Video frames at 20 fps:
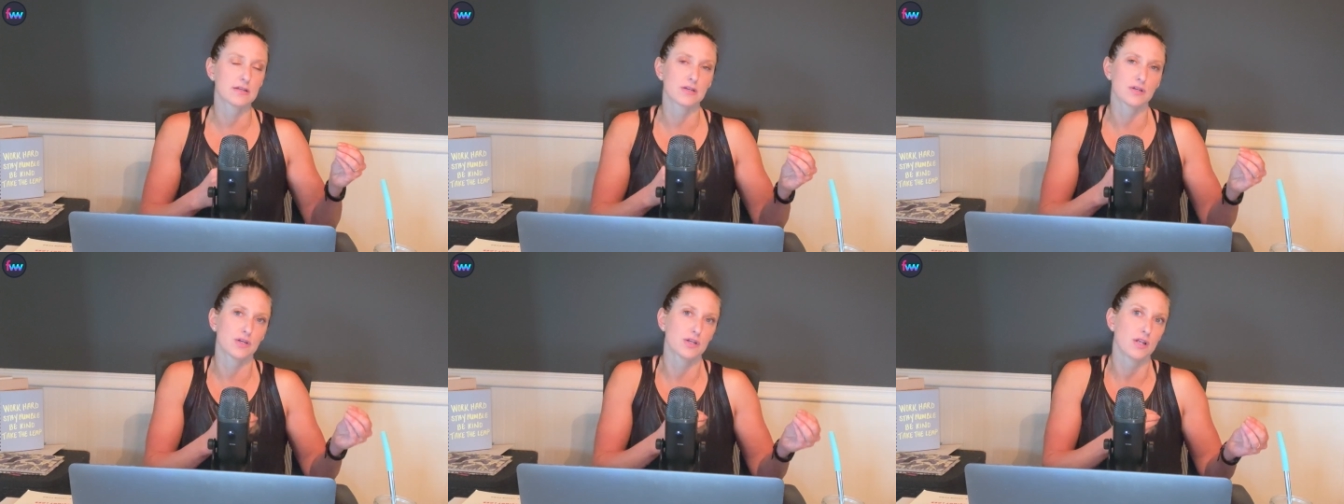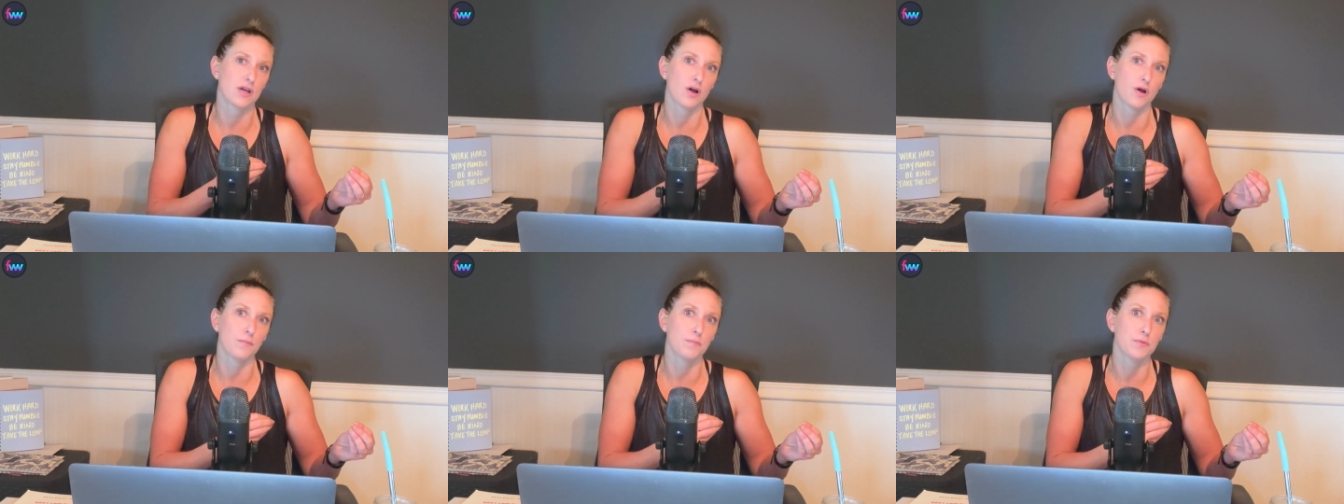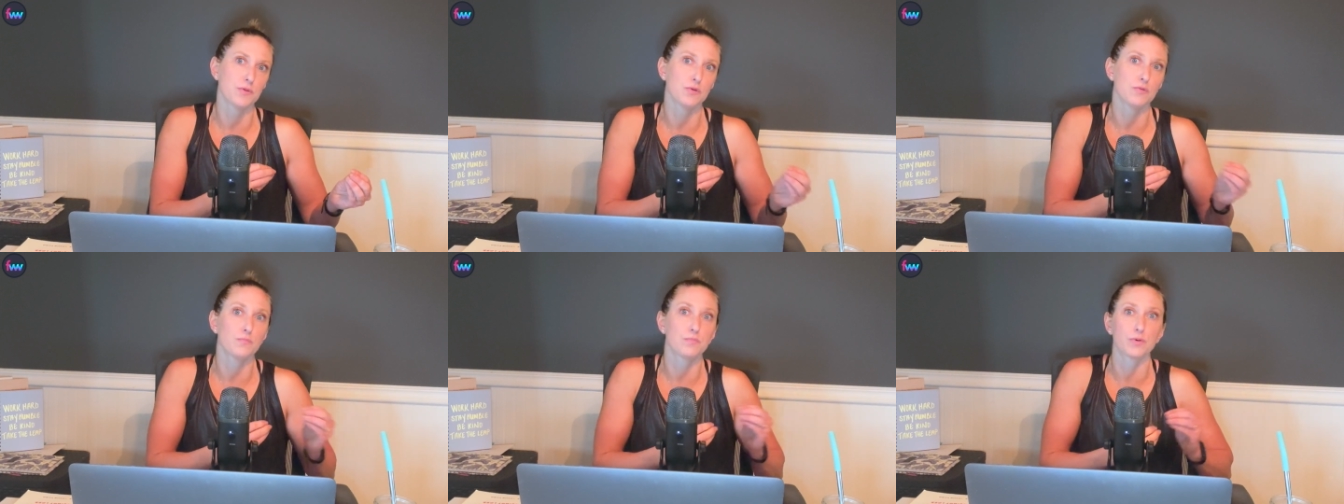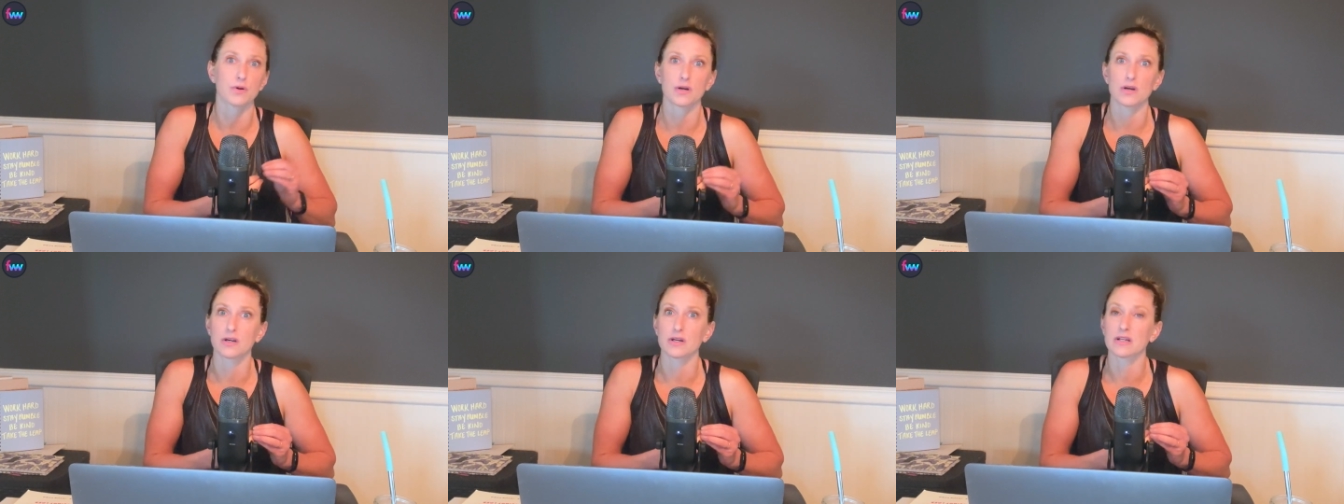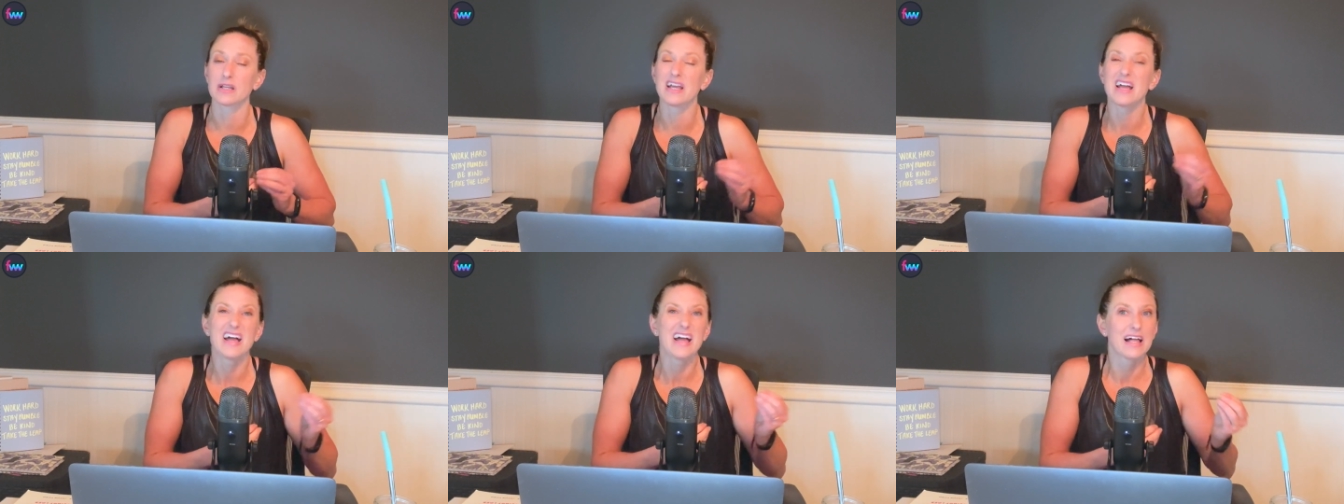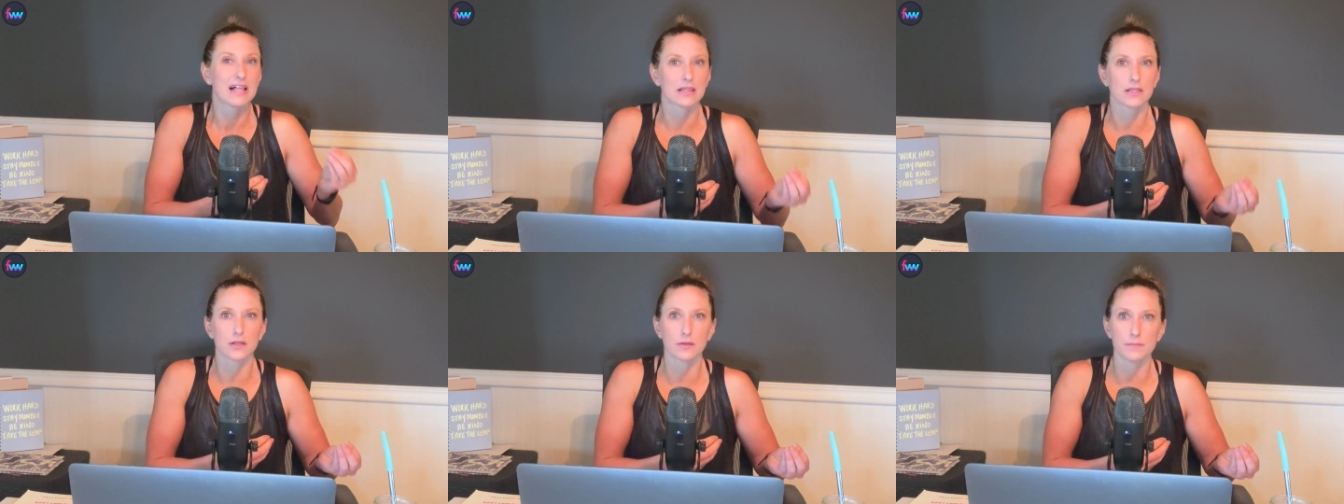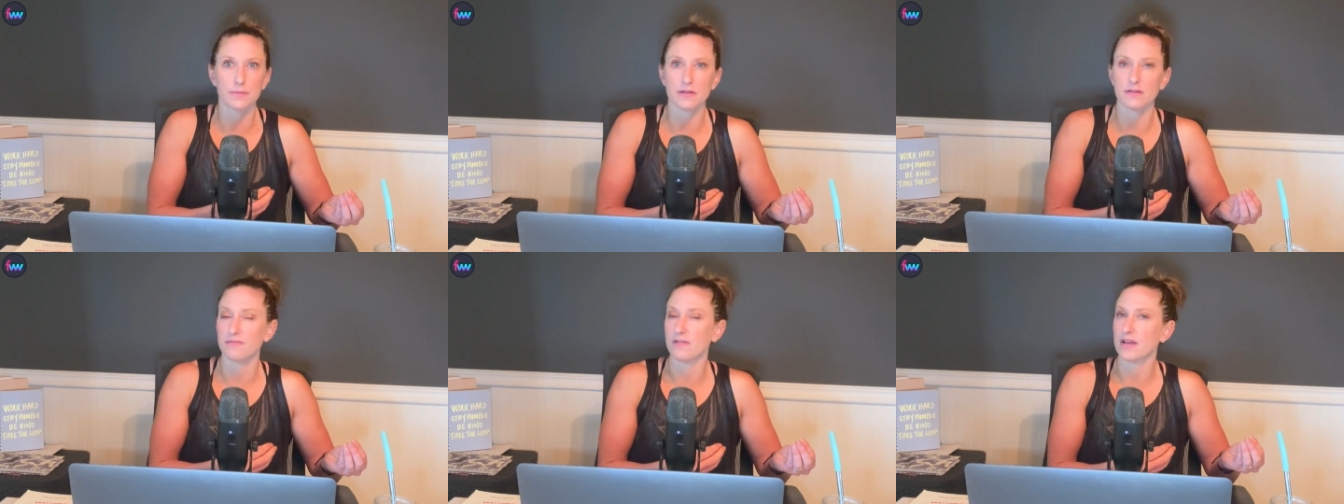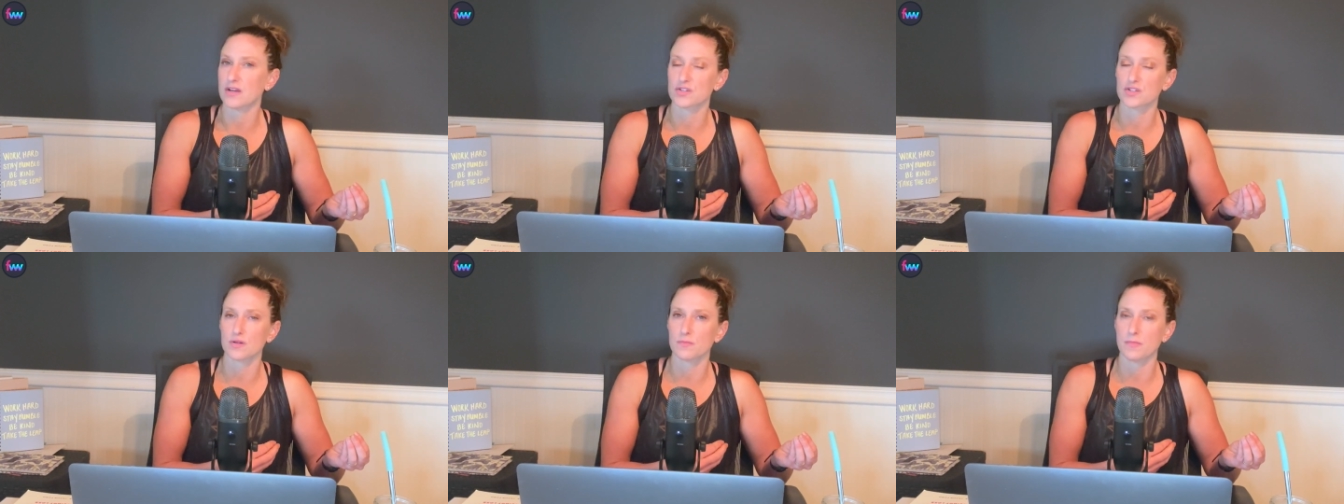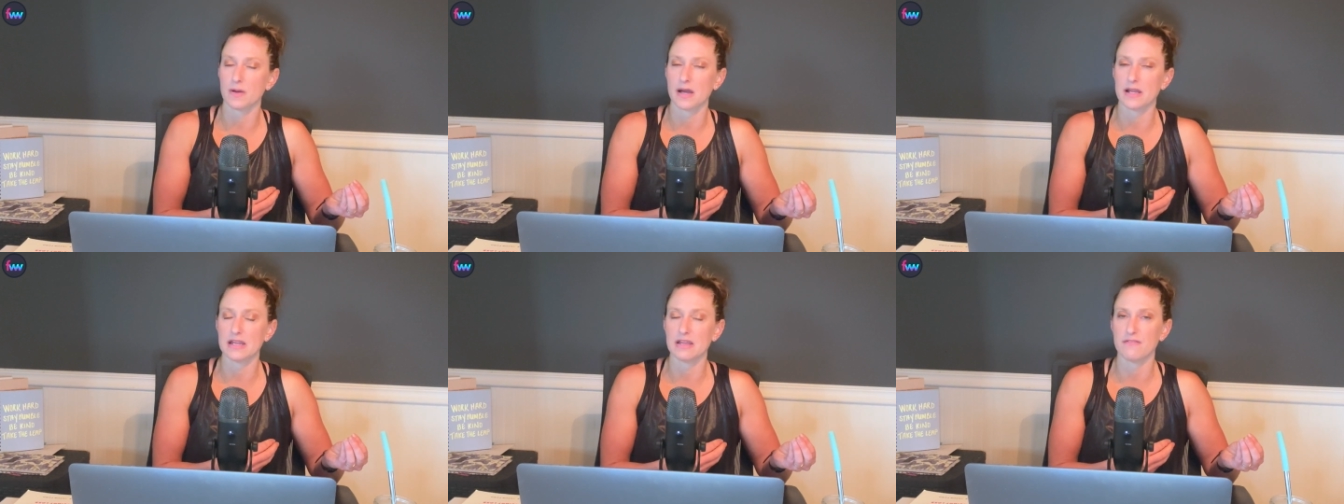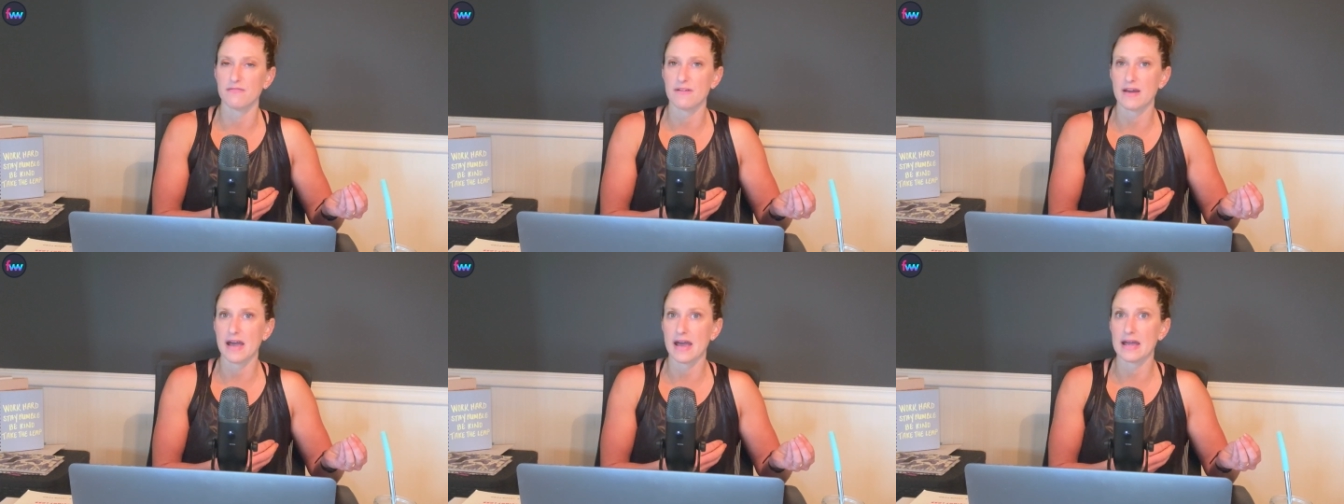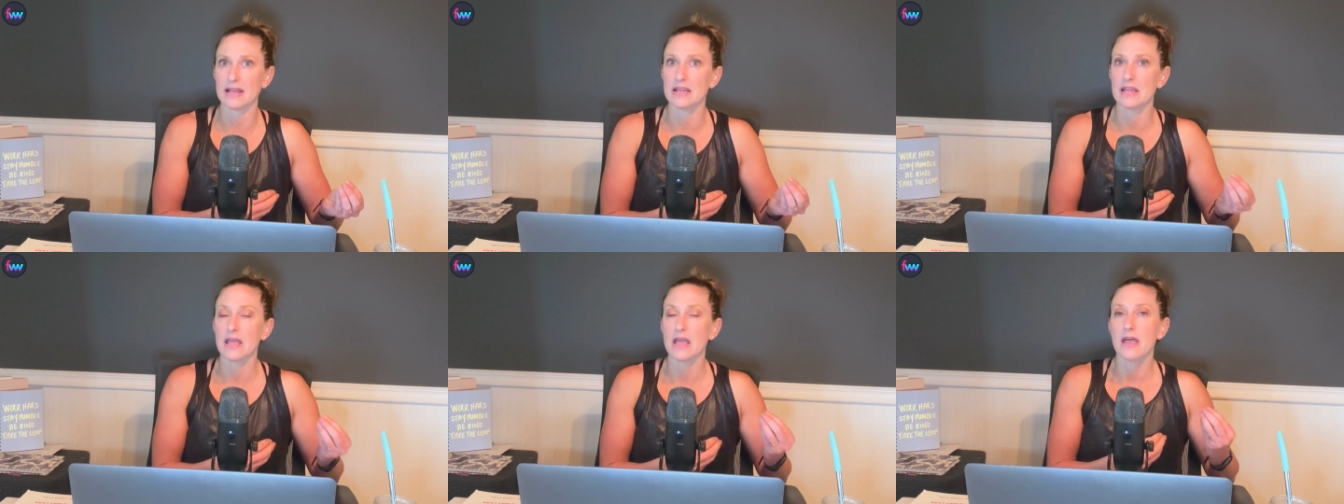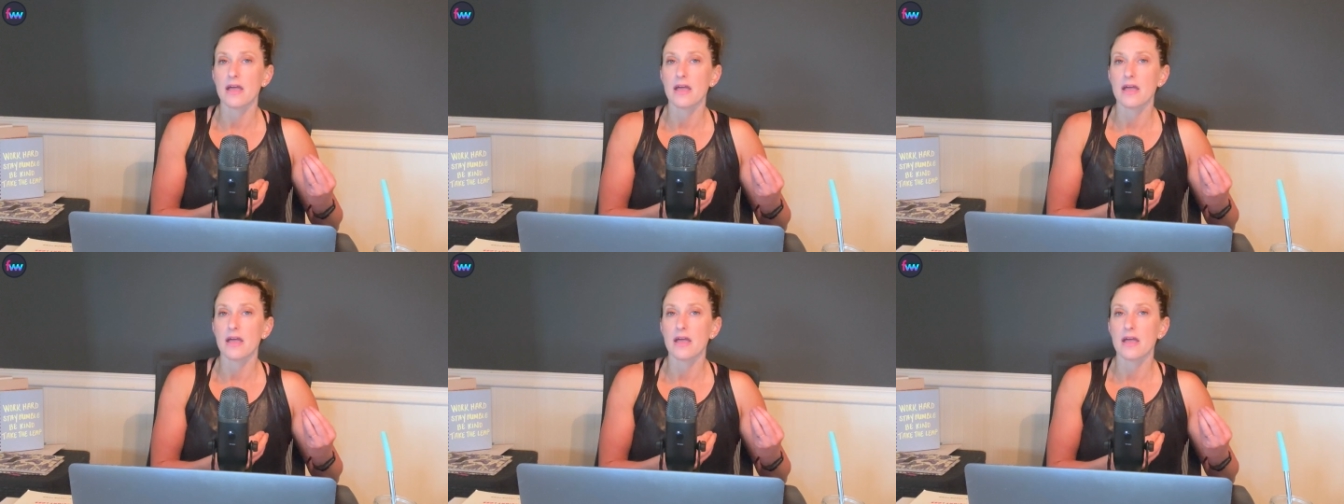could help you burn a little bit of extra body fat,